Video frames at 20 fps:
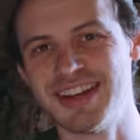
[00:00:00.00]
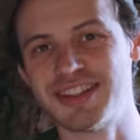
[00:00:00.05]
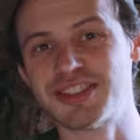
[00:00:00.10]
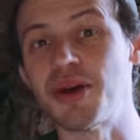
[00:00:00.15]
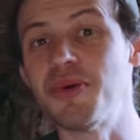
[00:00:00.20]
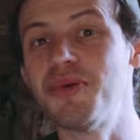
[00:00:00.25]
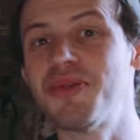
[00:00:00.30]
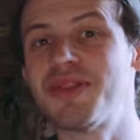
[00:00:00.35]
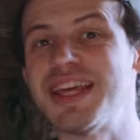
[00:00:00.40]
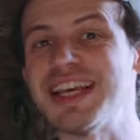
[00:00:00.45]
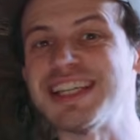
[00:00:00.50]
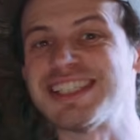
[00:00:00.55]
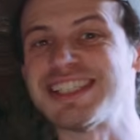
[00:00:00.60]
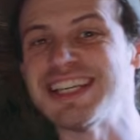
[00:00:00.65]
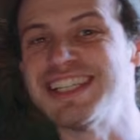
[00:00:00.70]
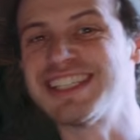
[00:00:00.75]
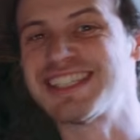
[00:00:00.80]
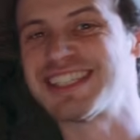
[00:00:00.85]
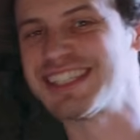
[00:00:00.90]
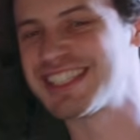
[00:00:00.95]
So
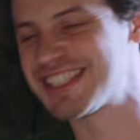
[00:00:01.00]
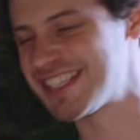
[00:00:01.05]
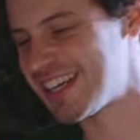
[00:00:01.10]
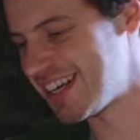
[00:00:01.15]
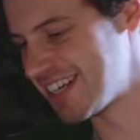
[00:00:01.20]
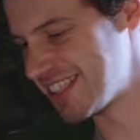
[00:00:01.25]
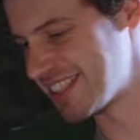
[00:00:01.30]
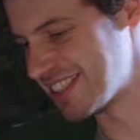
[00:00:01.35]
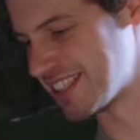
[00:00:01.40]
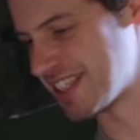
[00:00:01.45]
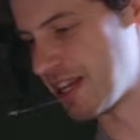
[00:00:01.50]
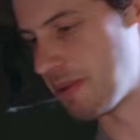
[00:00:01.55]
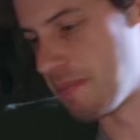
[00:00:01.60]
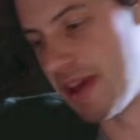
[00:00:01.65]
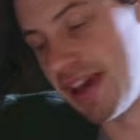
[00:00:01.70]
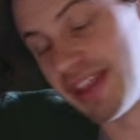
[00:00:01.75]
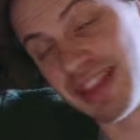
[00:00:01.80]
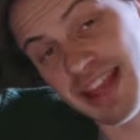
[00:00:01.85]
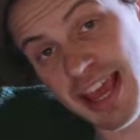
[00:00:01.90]
this is the sciencey bit.